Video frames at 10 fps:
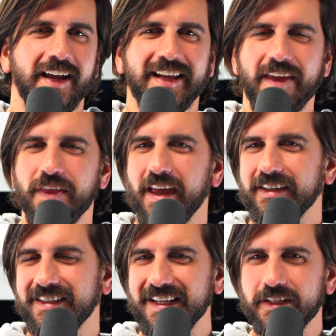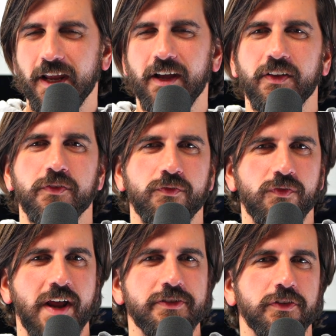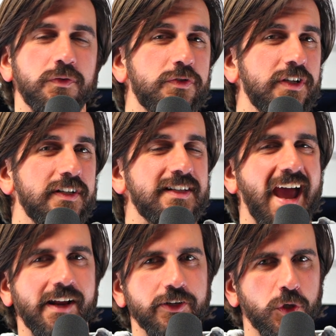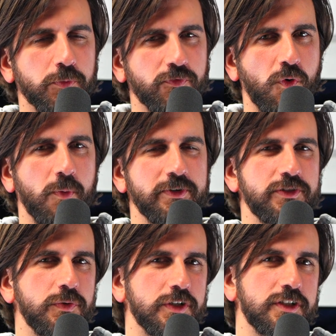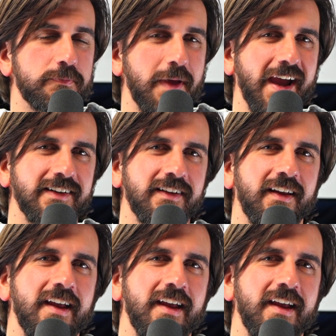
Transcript: again, that detail and resolution, technical performance you expect